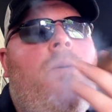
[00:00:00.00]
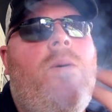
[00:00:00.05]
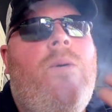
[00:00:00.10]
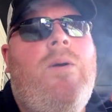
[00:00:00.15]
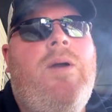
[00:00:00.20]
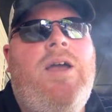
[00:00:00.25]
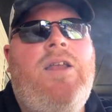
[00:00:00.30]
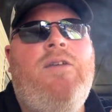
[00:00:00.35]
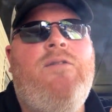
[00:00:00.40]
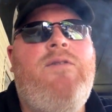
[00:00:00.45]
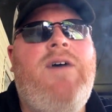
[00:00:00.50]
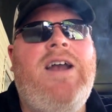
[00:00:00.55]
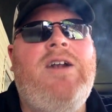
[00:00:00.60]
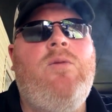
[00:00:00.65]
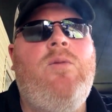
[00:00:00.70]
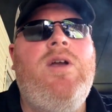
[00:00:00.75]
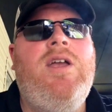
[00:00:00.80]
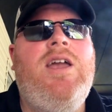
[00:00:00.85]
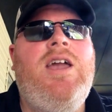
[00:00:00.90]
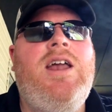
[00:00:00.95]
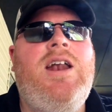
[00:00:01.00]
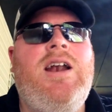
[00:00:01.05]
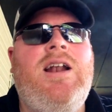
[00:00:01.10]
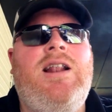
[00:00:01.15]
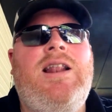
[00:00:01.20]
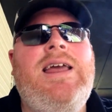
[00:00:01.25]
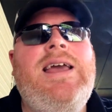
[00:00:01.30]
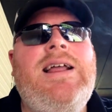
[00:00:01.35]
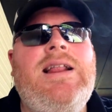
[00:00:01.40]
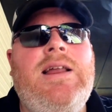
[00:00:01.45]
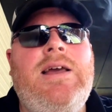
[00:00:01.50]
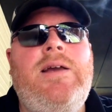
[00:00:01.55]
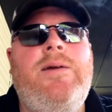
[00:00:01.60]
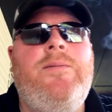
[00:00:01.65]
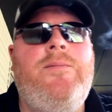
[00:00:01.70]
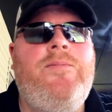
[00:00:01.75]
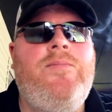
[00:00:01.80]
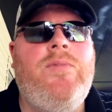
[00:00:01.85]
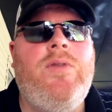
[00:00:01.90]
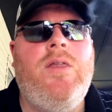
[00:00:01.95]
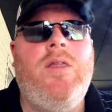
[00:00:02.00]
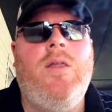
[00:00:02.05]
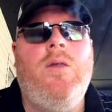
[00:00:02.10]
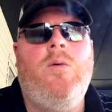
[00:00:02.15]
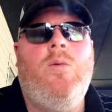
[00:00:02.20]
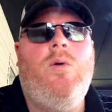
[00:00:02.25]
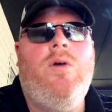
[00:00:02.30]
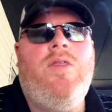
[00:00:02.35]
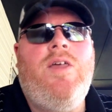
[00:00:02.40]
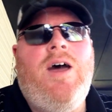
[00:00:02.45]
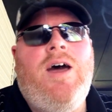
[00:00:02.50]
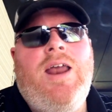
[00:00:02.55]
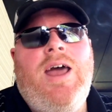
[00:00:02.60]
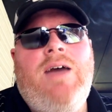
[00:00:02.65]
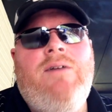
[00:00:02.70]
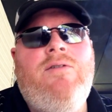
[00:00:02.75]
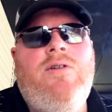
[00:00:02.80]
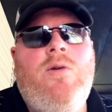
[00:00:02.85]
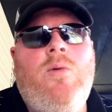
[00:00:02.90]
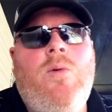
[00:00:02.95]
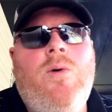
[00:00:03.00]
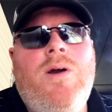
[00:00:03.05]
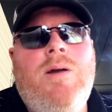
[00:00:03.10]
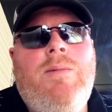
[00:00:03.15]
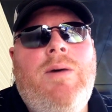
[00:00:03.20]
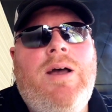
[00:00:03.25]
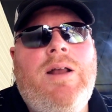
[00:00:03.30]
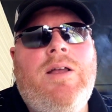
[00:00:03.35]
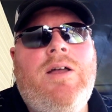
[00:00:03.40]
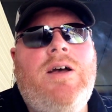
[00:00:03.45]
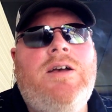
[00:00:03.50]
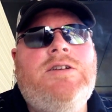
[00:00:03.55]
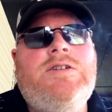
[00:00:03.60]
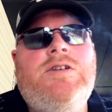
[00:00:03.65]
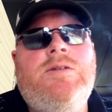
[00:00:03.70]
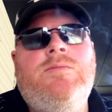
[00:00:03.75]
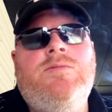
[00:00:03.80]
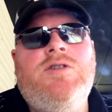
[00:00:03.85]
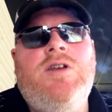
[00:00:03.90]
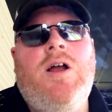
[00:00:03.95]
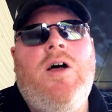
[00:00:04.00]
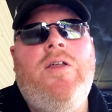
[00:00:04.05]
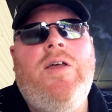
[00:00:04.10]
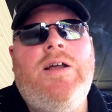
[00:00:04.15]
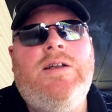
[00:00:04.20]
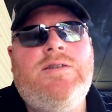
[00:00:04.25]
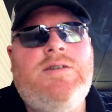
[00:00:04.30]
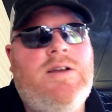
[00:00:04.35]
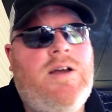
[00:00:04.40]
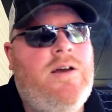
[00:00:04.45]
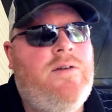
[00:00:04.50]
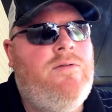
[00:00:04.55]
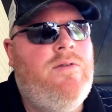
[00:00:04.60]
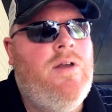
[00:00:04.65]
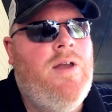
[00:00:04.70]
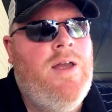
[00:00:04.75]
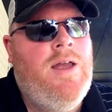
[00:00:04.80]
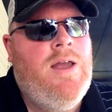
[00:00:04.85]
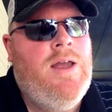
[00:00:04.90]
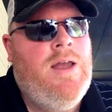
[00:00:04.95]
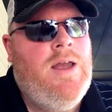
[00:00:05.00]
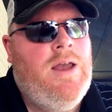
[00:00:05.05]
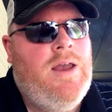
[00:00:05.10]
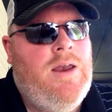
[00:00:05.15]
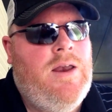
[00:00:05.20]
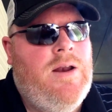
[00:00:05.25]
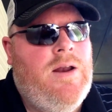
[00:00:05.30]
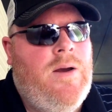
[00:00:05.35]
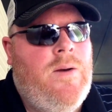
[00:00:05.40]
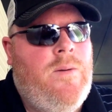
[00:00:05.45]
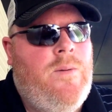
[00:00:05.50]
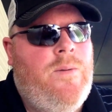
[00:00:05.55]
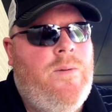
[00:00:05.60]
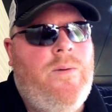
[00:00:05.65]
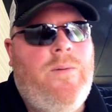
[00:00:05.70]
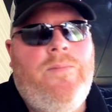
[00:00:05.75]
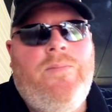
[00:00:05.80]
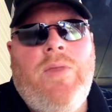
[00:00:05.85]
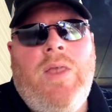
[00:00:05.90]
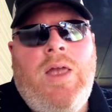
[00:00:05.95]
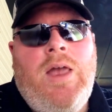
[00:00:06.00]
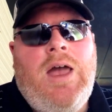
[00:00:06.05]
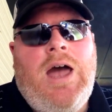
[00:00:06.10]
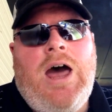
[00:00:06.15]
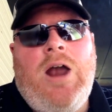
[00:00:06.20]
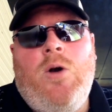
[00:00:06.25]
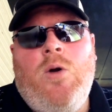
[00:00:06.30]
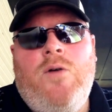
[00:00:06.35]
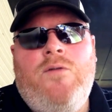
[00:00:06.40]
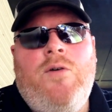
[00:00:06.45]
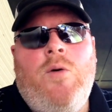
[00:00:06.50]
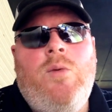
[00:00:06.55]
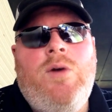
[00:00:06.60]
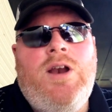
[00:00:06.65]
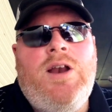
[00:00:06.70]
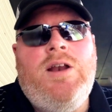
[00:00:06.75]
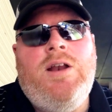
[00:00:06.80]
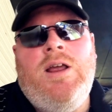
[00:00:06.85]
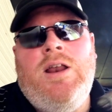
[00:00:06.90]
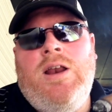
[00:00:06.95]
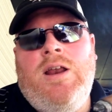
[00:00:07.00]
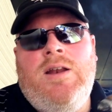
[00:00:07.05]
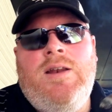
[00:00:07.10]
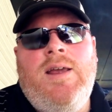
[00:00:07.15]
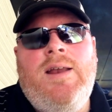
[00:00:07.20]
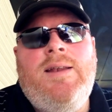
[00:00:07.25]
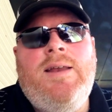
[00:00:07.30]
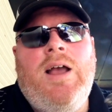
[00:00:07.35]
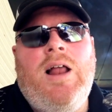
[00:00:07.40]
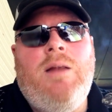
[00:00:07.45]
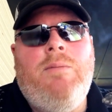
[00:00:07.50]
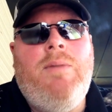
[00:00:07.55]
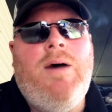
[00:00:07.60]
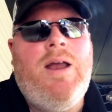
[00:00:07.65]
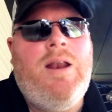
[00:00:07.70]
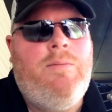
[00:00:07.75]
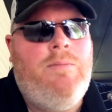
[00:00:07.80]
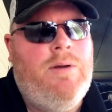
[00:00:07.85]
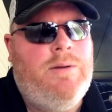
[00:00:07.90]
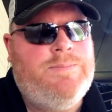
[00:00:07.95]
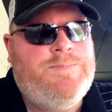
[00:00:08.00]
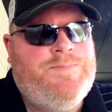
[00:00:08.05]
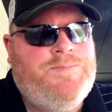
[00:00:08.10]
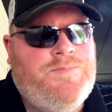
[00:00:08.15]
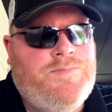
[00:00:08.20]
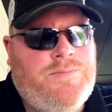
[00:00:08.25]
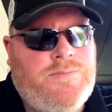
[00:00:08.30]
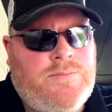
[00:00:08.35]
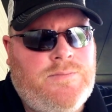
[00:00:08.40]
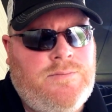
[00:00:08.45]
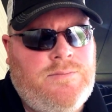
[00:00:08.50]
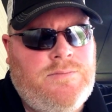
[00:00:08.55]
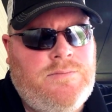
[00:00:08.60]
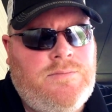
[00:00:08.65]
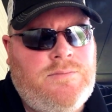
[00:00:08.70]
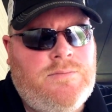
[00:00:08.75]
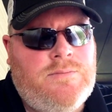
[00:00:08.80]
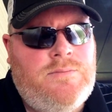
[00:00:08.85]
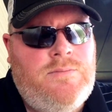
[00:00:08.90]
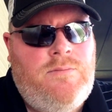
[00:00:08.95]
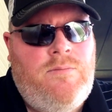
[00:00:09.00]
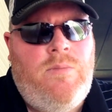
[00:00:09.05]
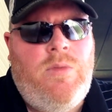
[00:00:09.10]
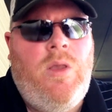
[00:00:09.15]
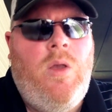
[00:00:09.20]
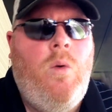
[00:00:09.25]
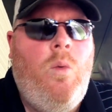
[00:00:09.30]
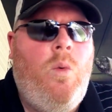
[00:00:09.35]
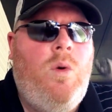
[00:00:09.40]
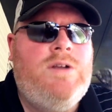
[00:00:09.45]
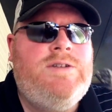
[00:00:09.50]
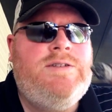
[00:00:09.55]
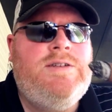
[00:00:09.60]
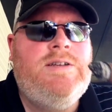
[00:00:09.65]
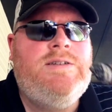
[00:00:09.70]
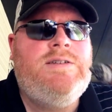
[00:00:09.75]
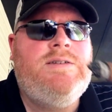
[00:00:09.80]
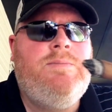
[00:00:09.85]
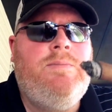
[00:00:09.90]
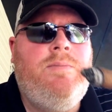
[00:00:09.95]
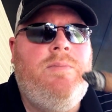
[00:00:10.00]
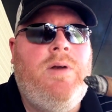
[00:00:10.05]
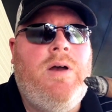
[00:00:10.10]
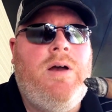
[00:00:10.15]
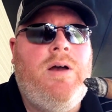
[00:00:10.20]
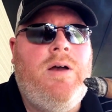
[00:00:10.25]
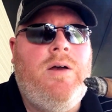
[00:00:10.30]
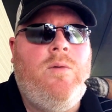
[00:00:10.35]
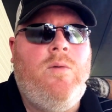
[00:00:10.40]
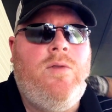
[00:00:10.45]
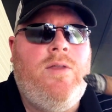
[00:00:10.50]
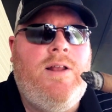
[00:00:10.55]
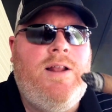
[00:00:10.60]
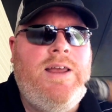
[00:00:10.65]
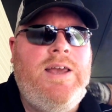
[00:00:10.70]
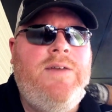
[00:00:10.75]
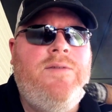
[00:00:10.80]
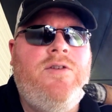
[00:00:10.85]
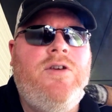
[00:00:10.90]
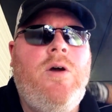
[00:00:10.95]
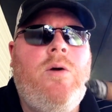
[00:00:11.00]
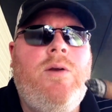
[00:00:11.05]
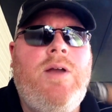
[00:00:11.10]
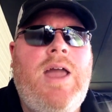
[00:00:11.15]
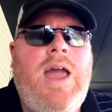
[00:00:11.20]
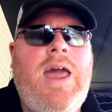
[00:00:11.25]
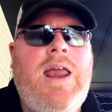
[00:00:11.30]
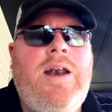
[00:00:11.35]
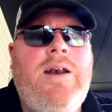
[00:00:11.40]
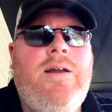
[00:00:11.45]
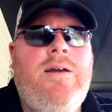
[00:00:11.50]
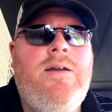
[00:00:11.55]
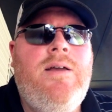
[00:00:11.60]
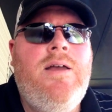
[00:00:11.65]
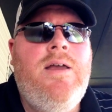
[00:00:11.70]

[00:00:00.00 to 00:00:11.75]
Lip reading: And the fact that we can get it legally without having to worry about customs and all that stuff, you know, I don't know if I went into any detail about it, but once when the leaves go to Canada